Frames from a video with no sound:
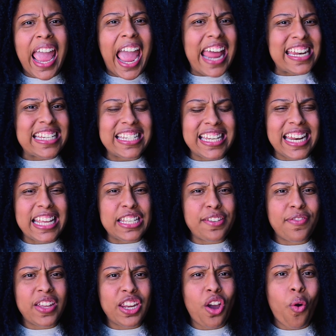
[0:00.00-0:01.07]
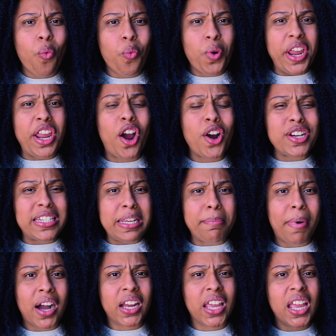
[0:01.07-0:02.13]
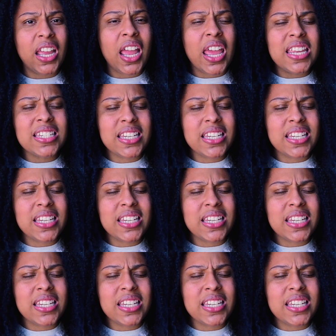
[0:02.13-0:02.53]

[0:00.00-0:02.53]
And in today's video, we are debunking